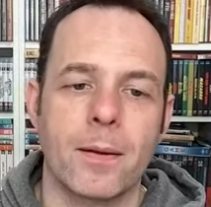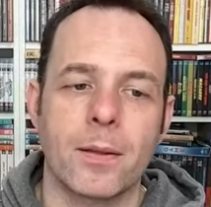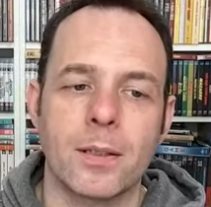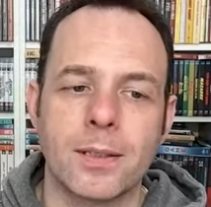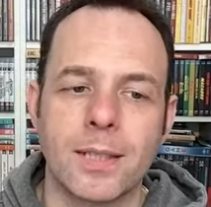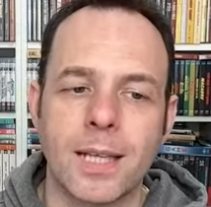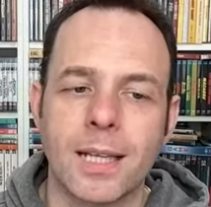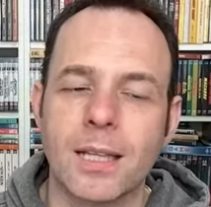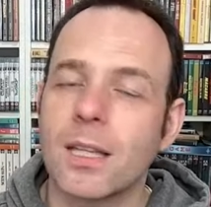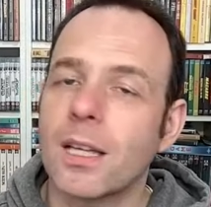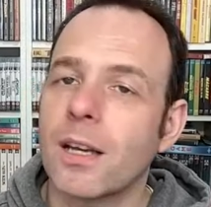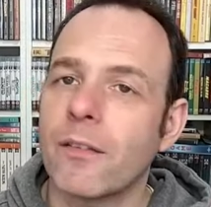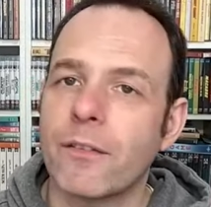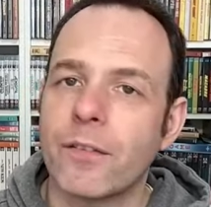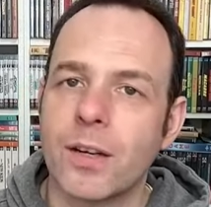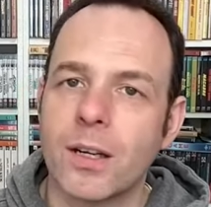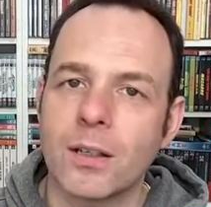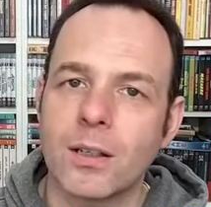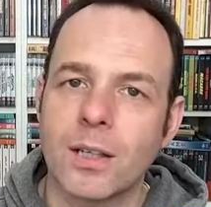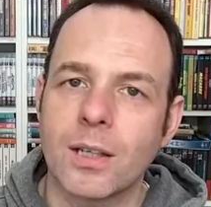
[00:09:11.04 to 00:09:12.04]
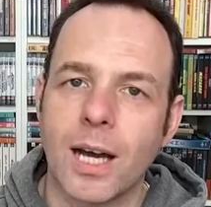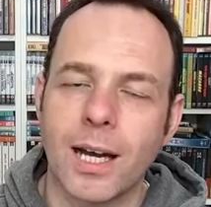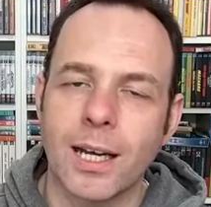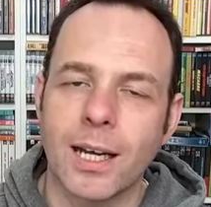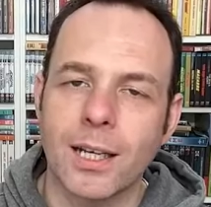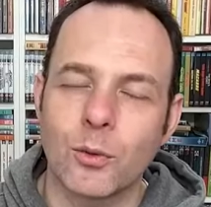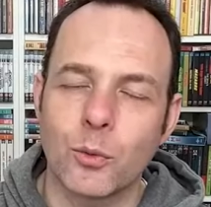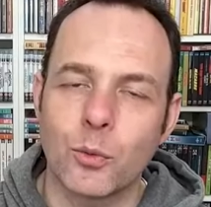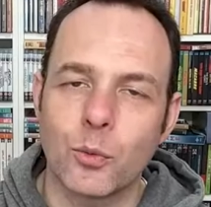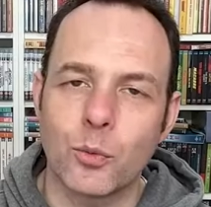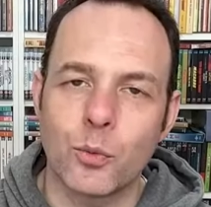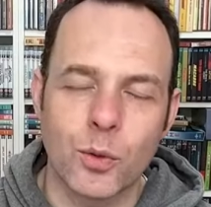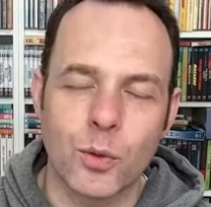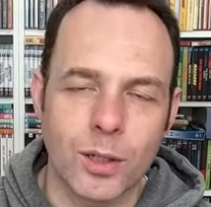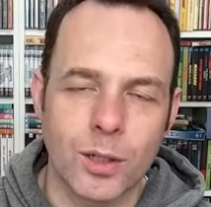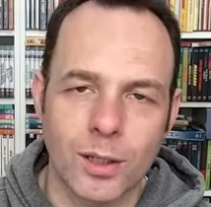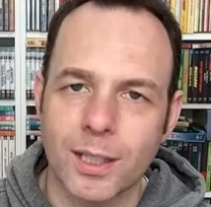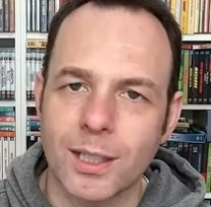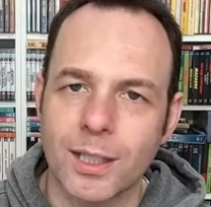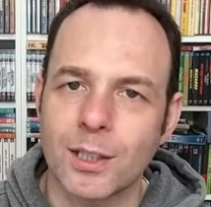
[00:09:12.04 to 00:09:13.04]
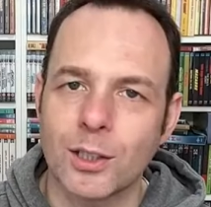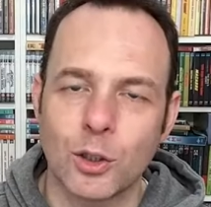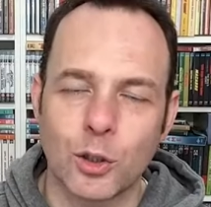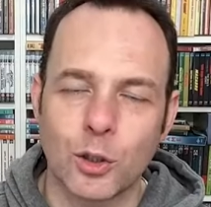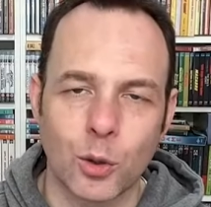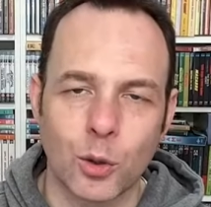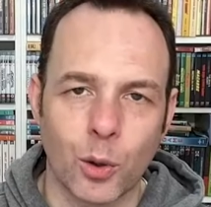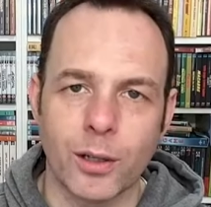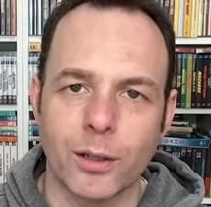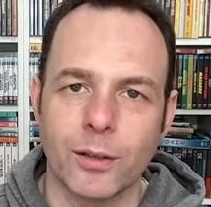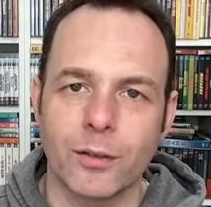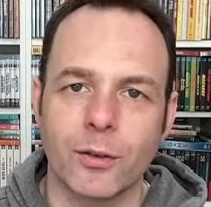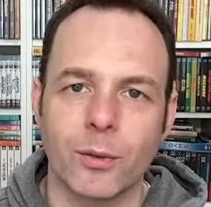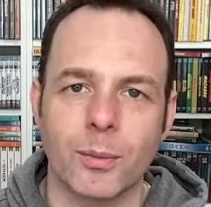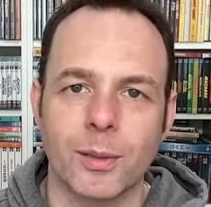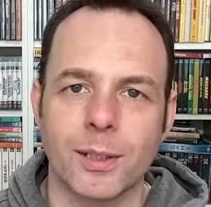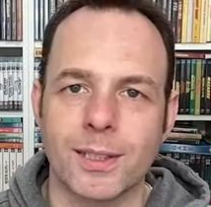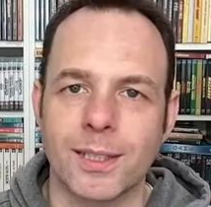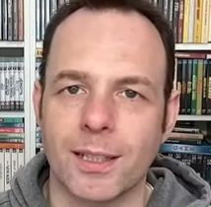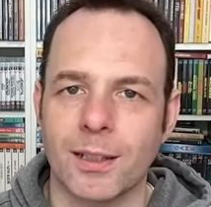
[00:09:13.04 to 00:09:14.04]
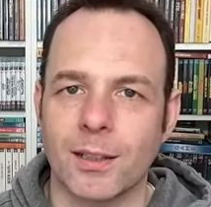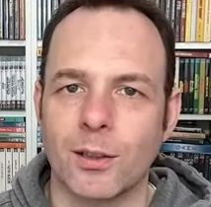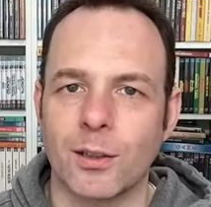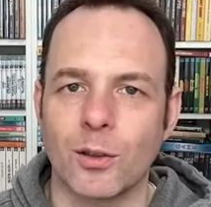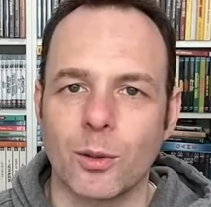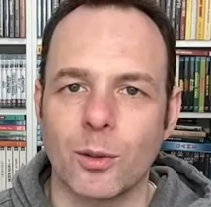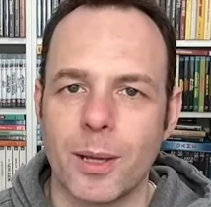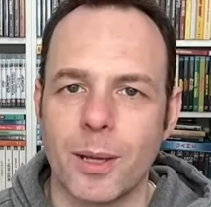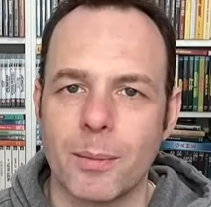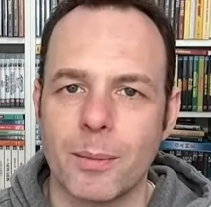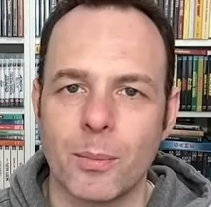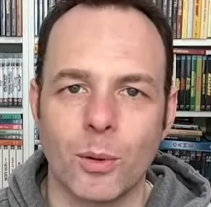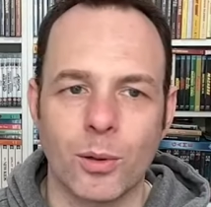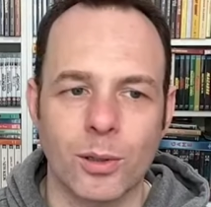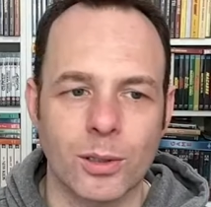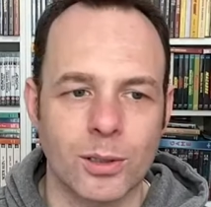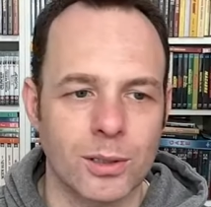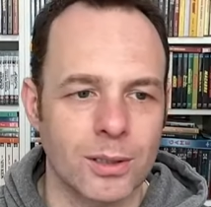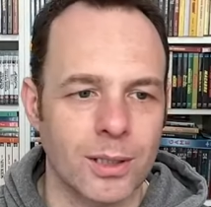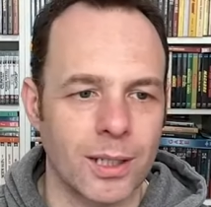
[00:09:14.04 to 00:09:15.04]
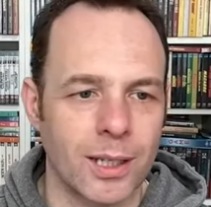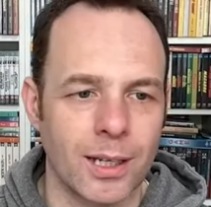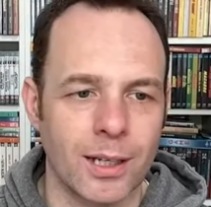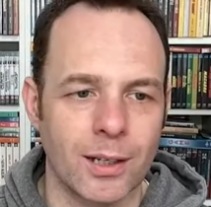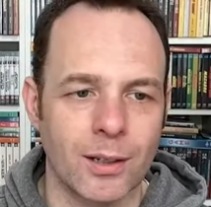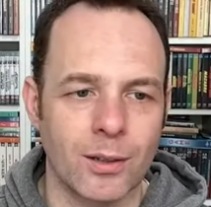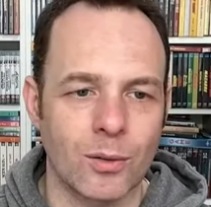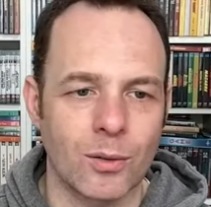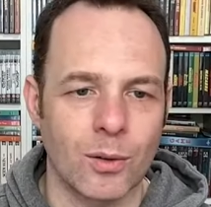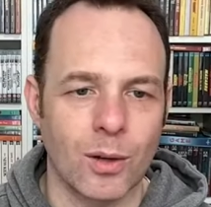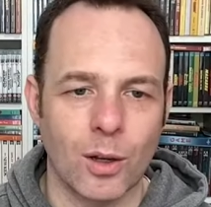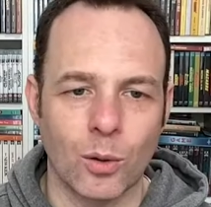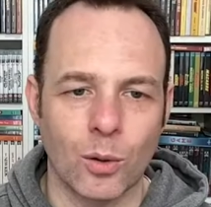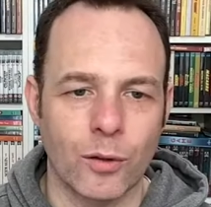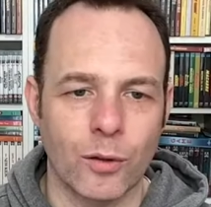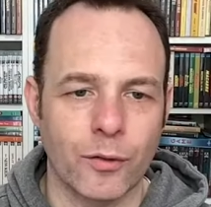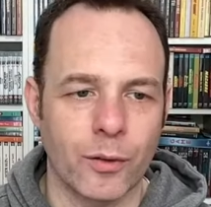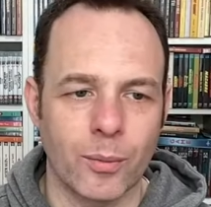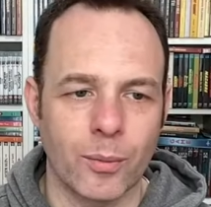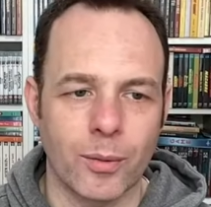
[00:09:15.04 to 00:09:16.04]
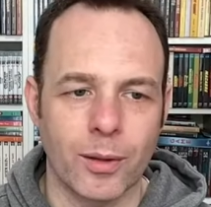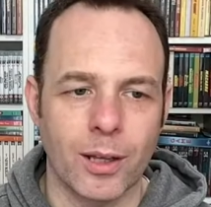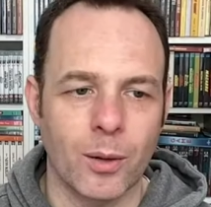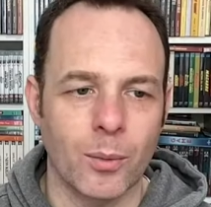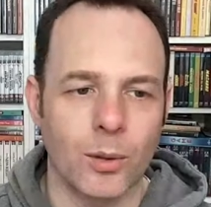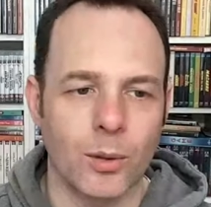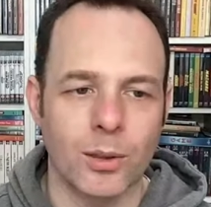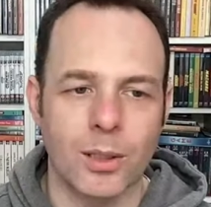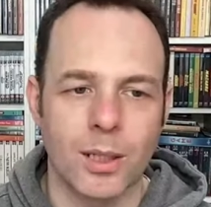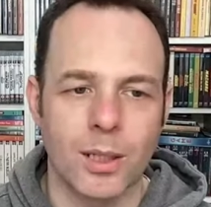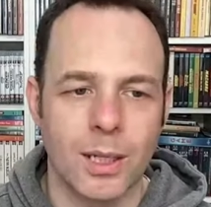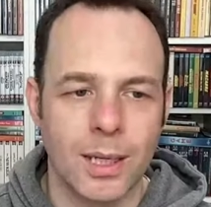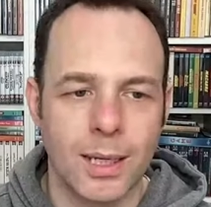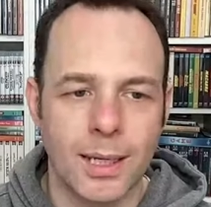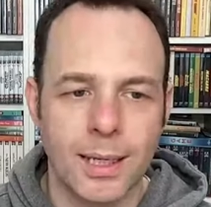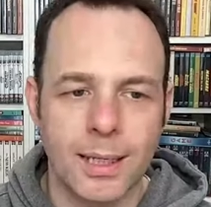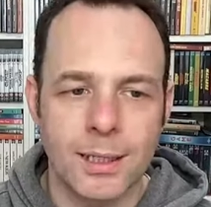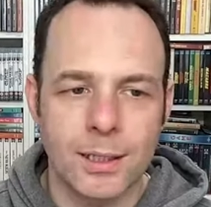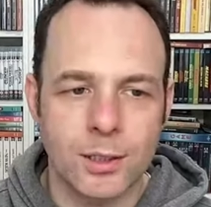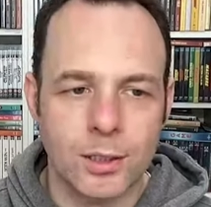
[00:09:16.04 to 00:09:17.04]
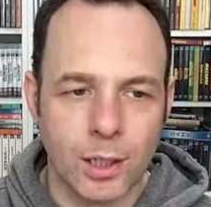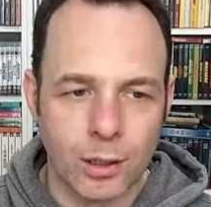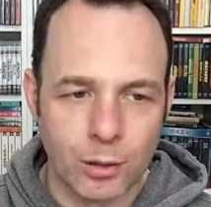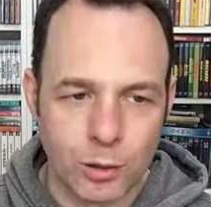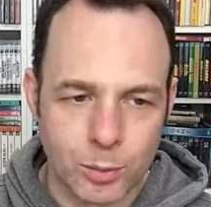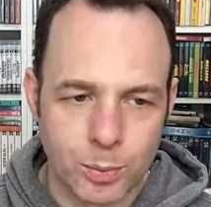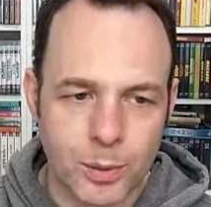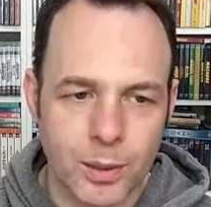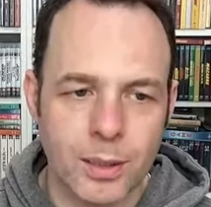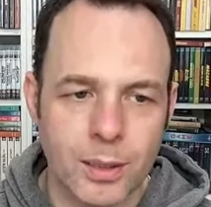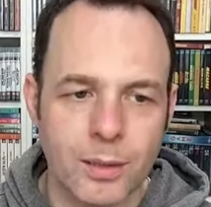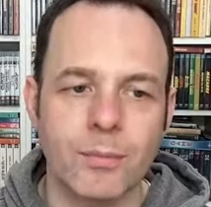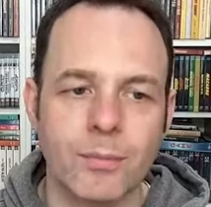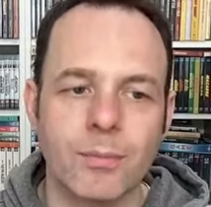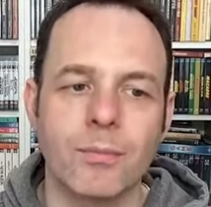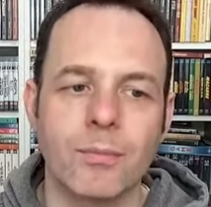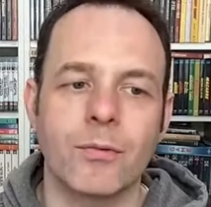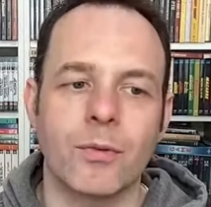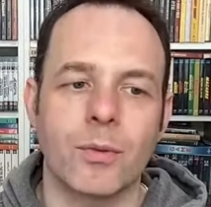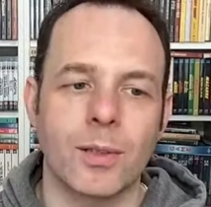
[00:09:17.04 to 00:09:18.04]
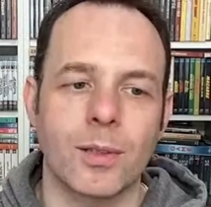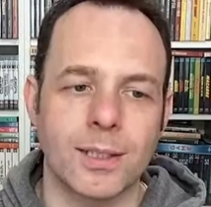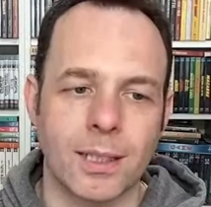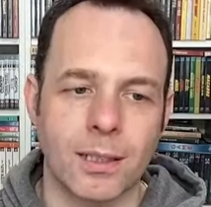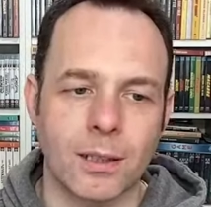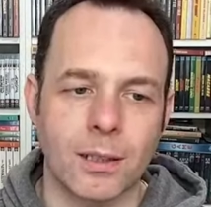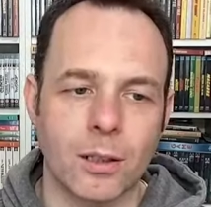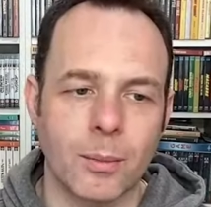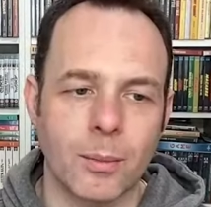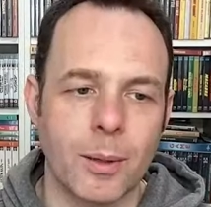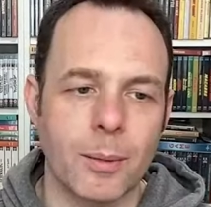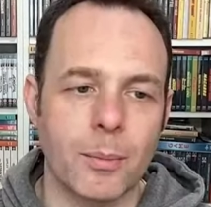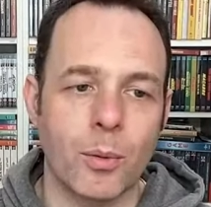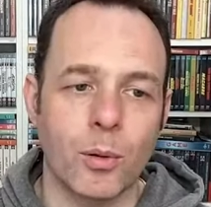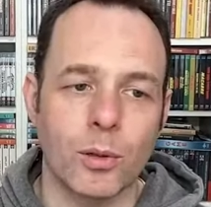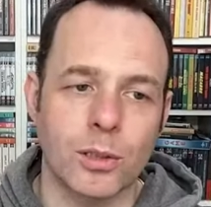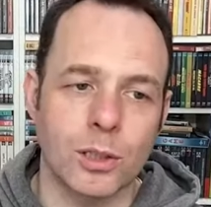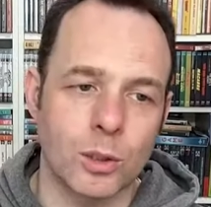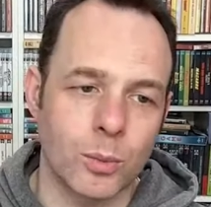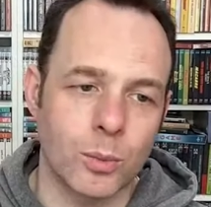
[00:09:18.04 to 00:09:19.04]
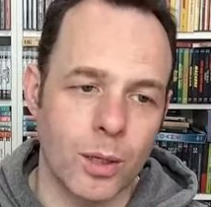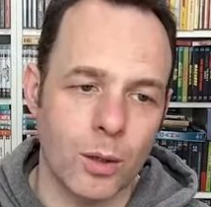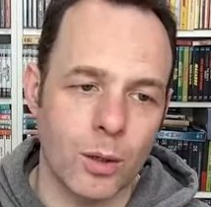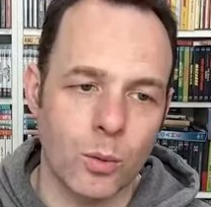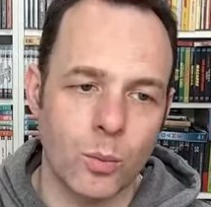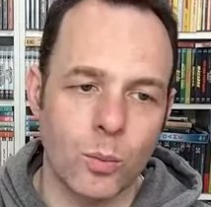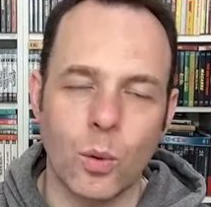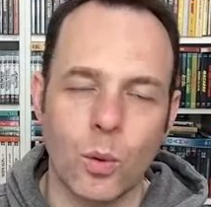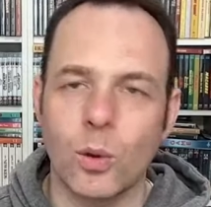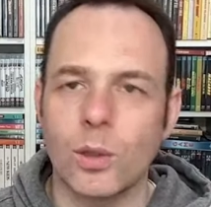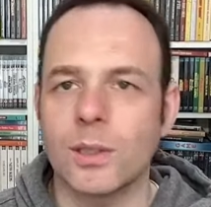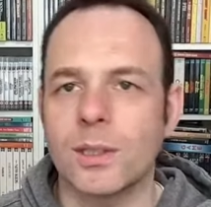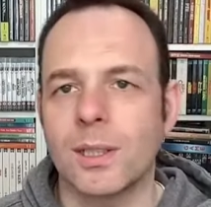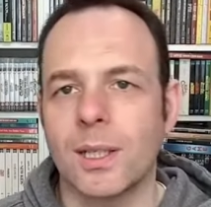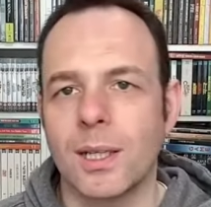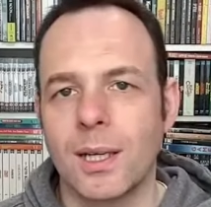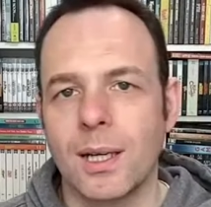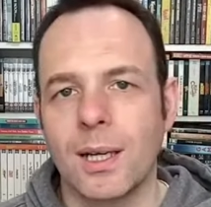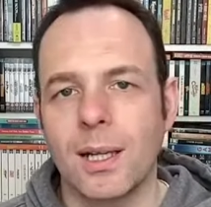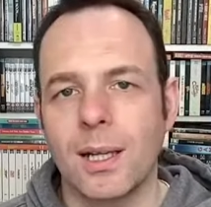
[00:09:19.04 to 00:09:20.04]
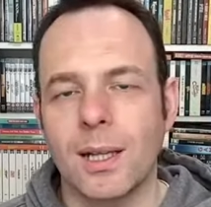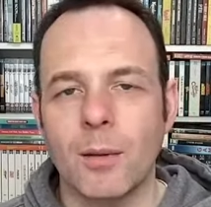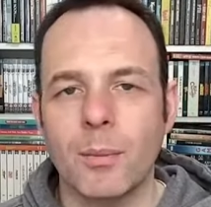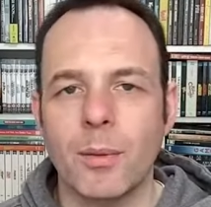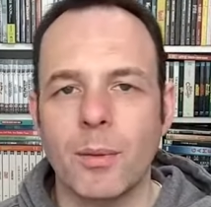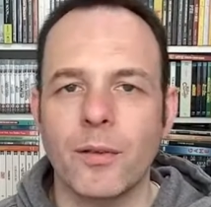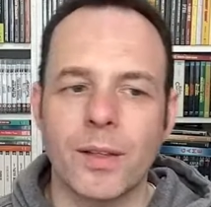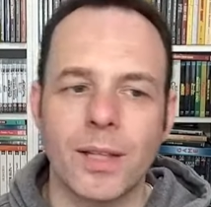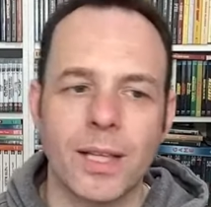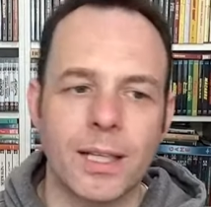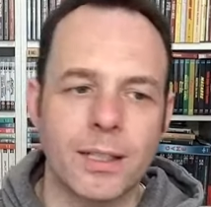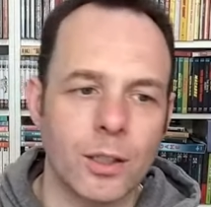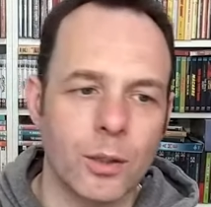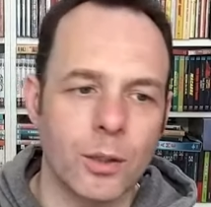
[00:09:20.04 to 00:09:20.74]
The Deadly Affair, I really enjoyed from the Sydney Lumet box. A lot of fun with that one. Child's Play from the Sydney Lumet box as well was a little bit of a